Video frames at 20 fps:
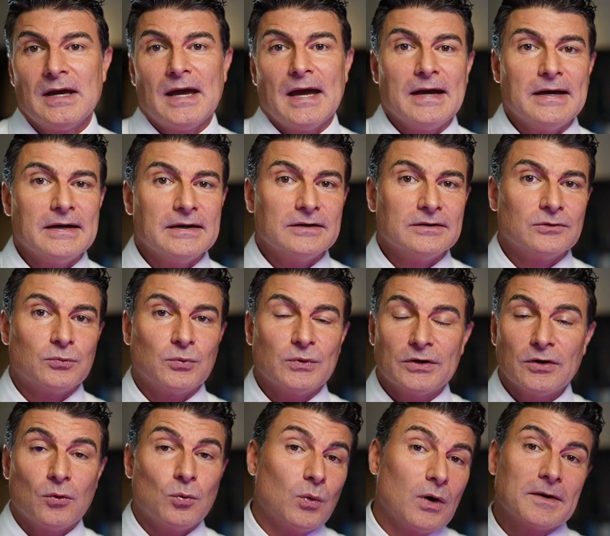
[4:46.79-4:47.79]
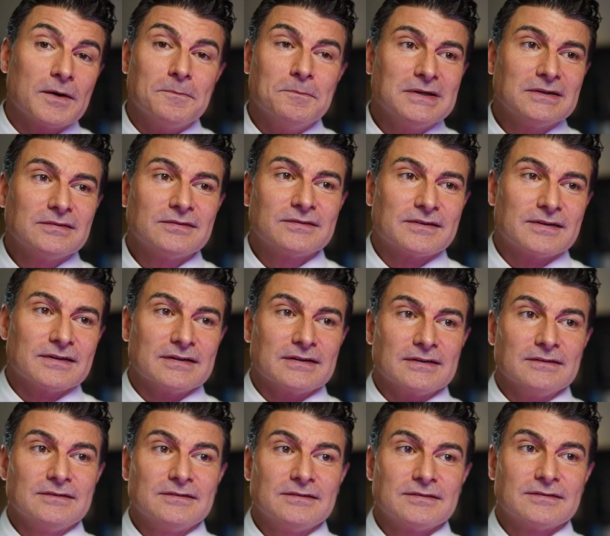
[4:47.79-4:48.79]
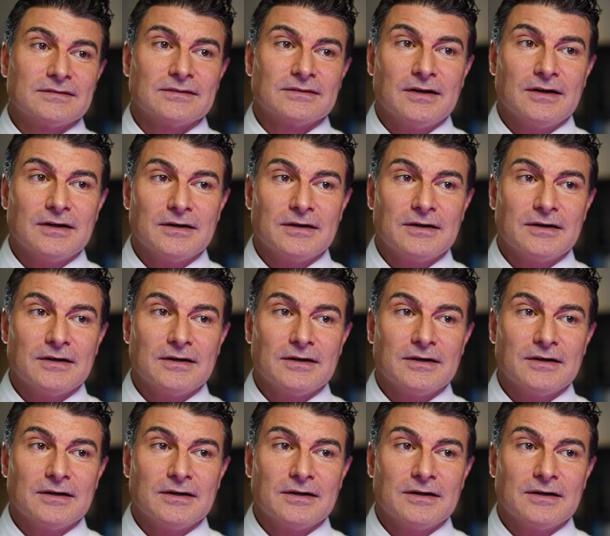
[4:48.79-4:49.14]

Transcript: And we don't want to miss things,